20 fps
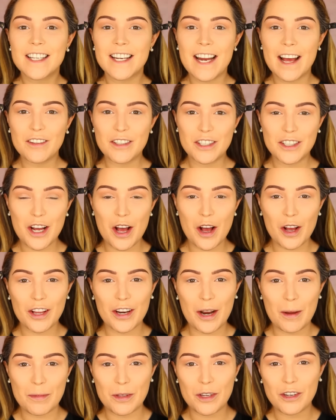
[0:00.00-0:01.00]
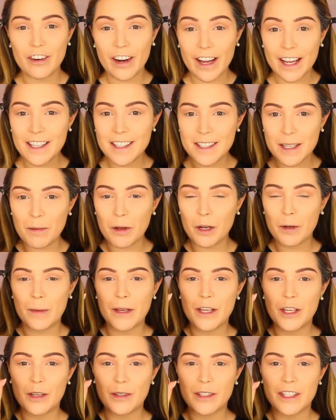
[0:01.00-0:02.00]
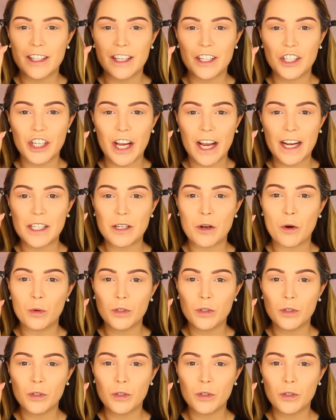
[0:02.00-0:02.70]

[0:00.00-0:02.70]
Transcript: So now to darken up the crease, I'm going to be using this shade